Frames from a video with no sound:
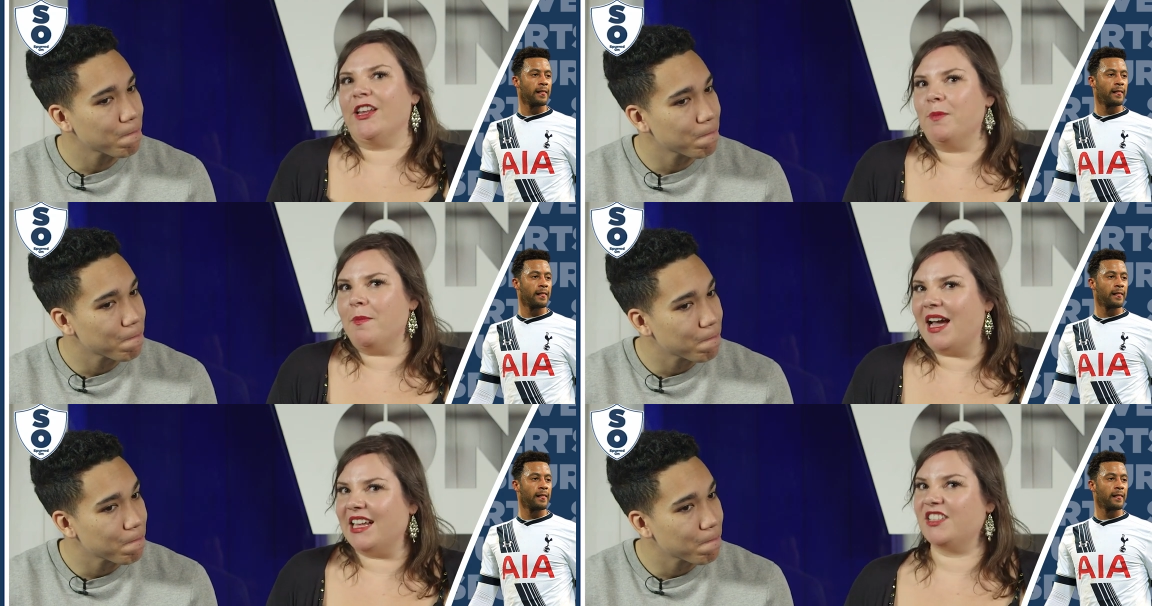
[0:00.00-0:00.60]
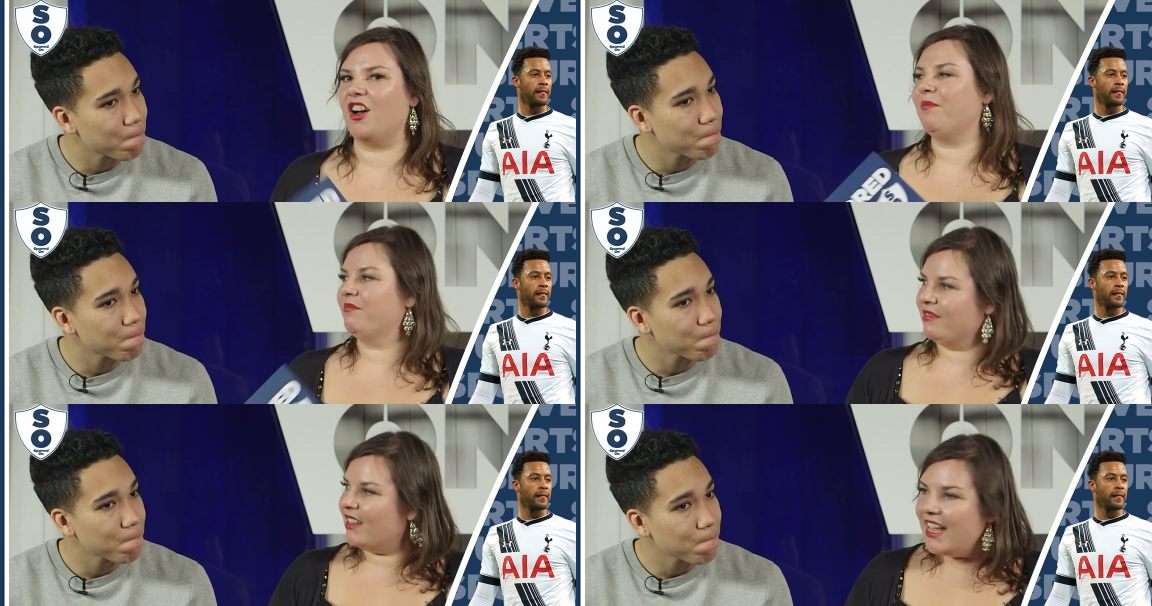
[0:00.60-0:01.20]
Speaker 1: he'll be back in time
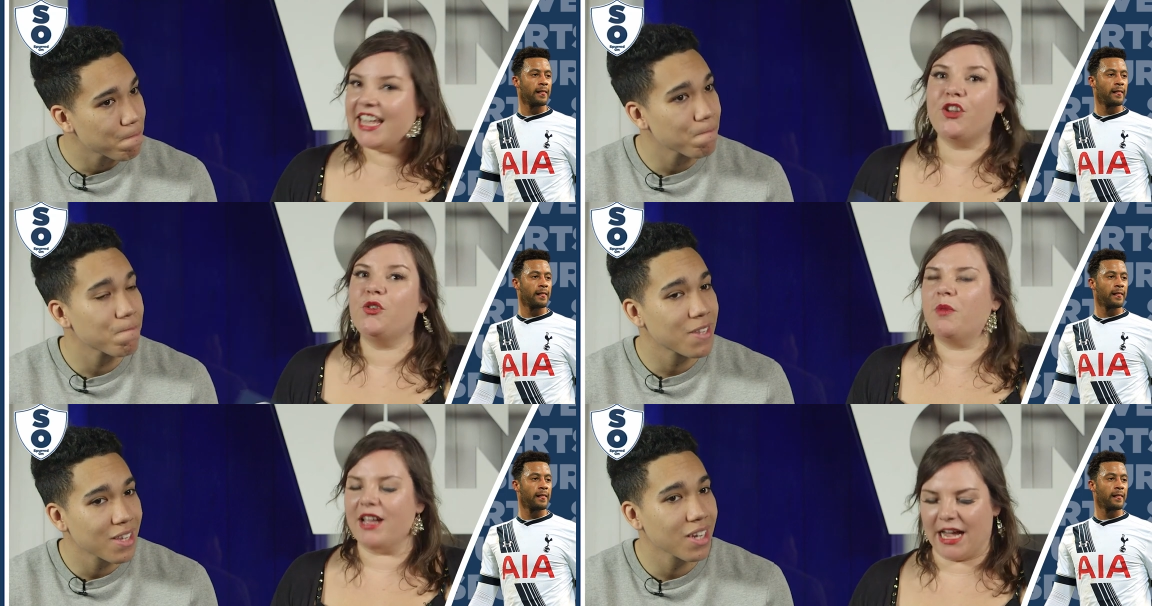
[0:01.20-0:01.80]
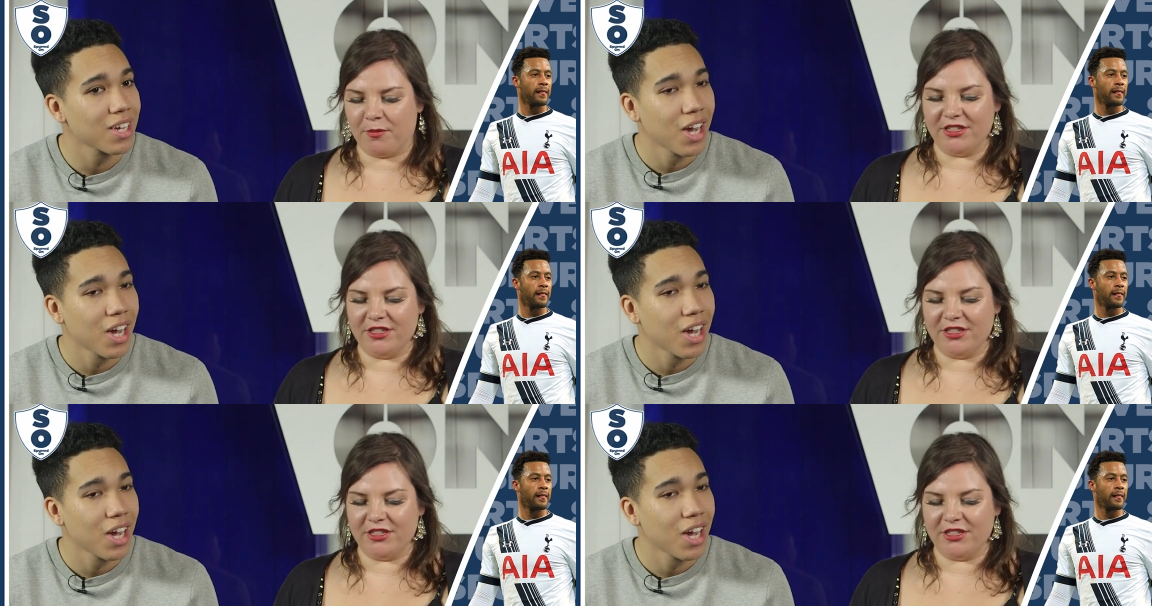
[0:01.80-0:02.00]
it could all work out